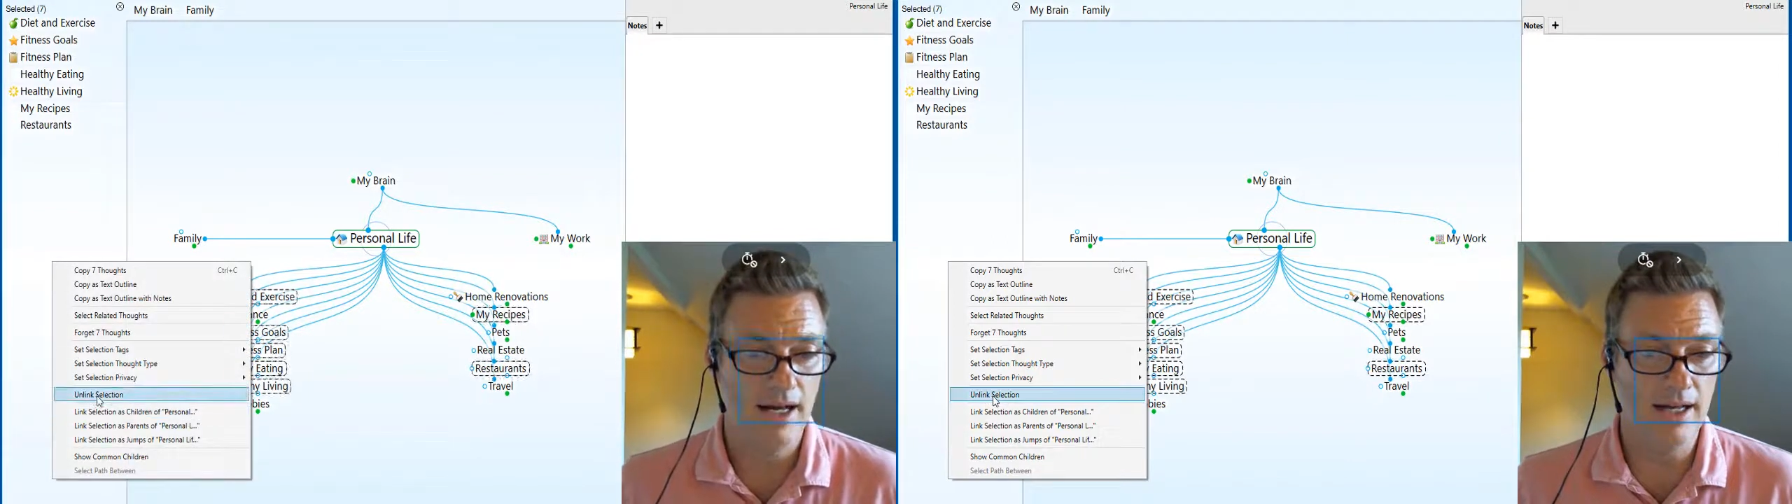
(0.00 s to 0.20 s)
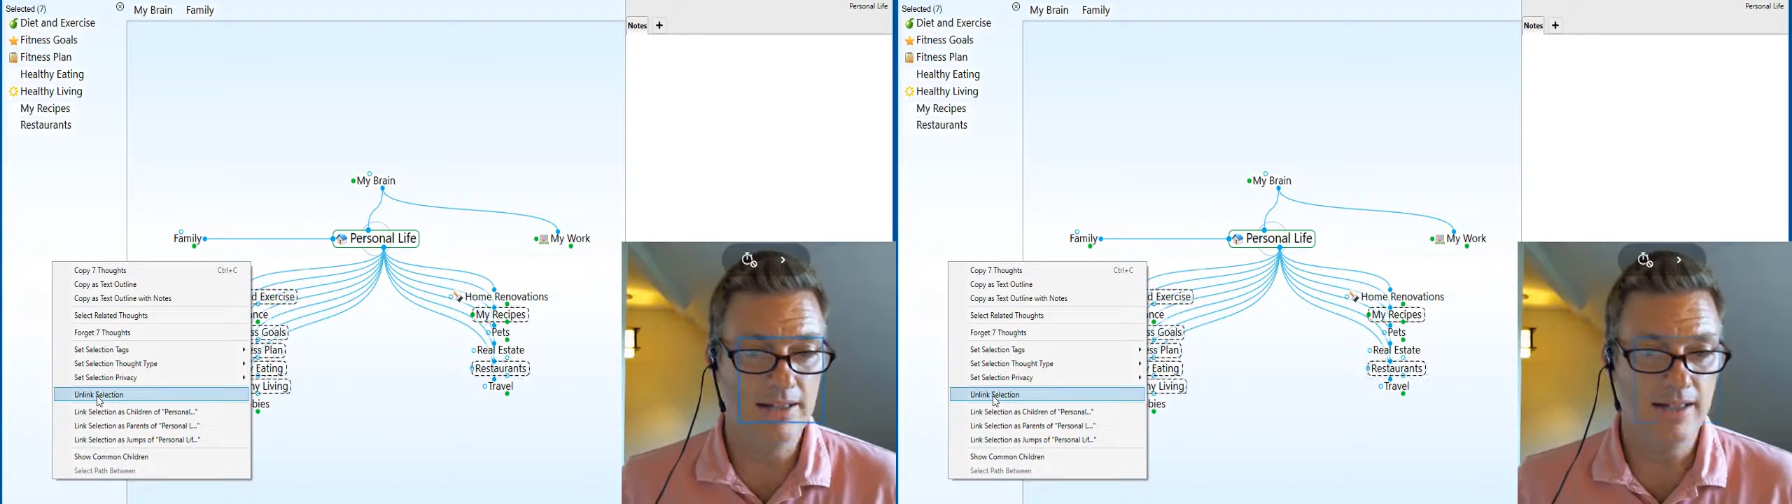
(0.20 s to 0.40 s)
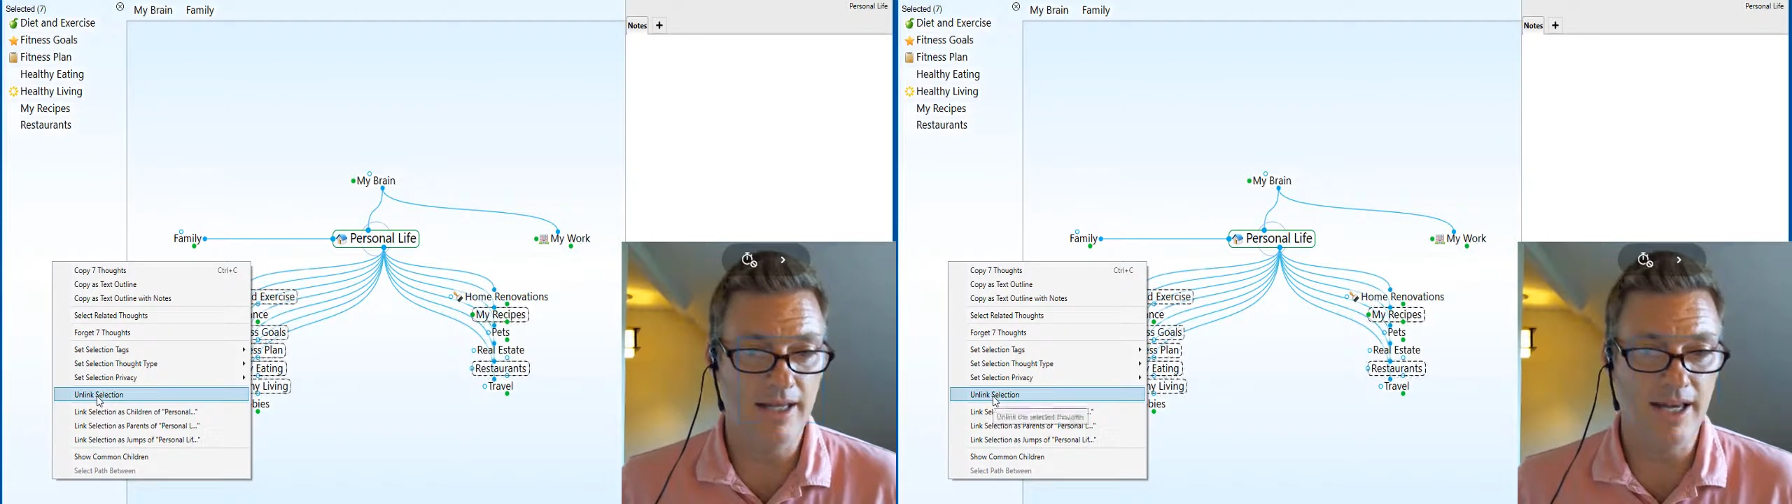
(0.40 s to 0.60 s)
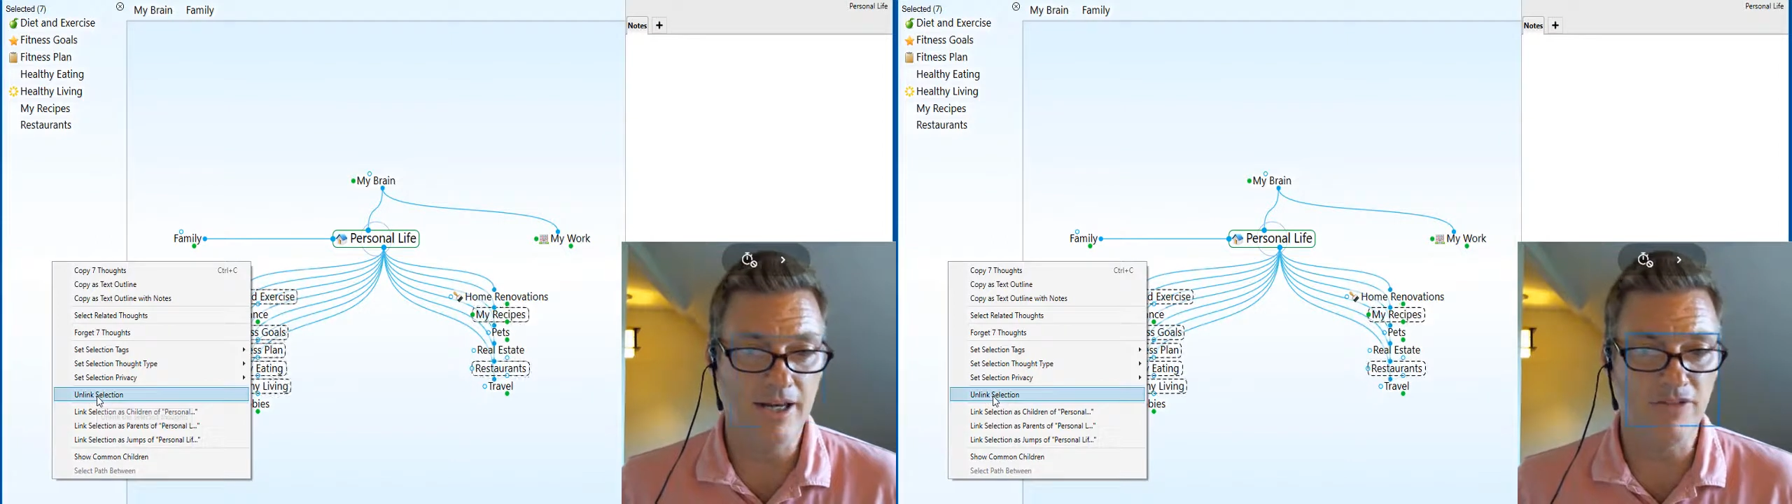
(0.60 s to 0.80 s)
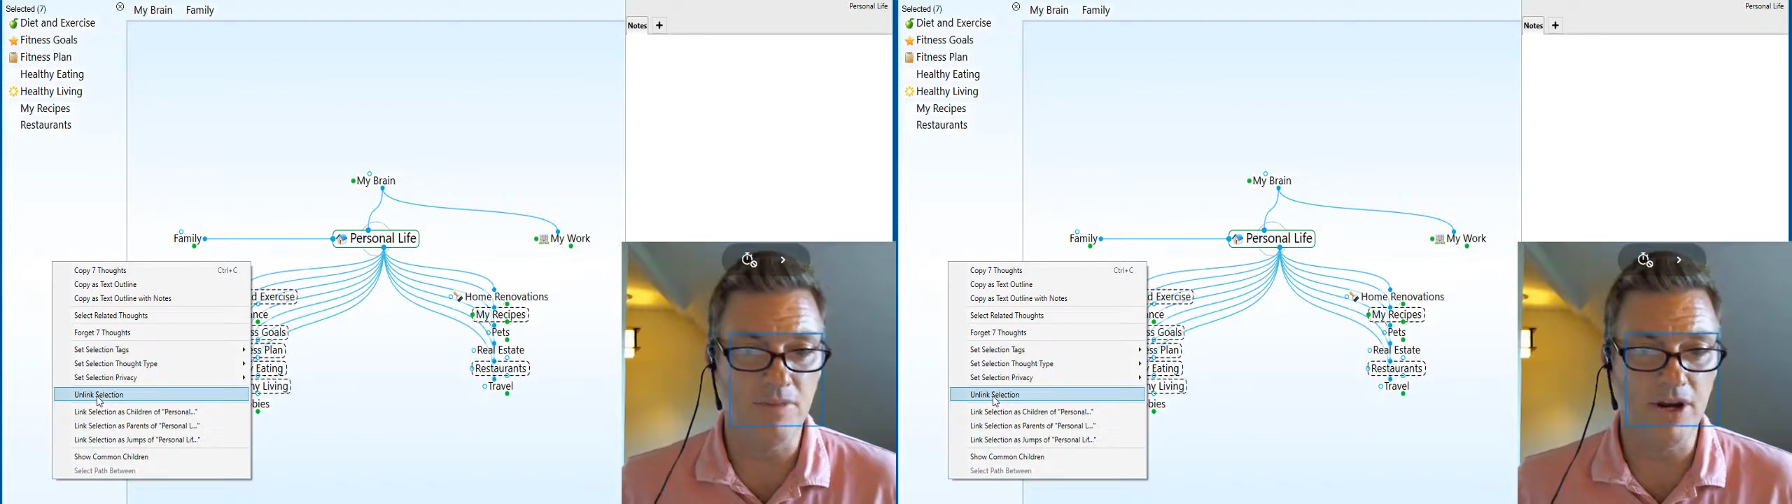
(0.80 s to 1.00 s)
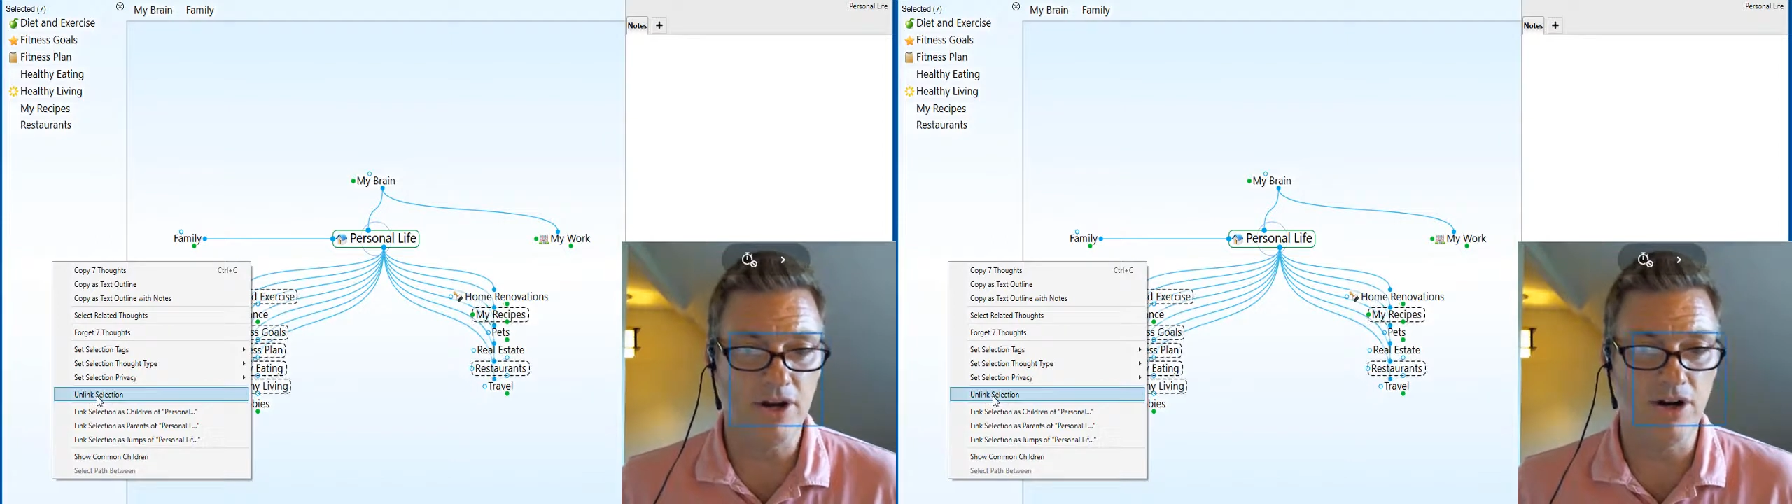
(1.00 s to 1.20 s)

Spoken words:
unlink from their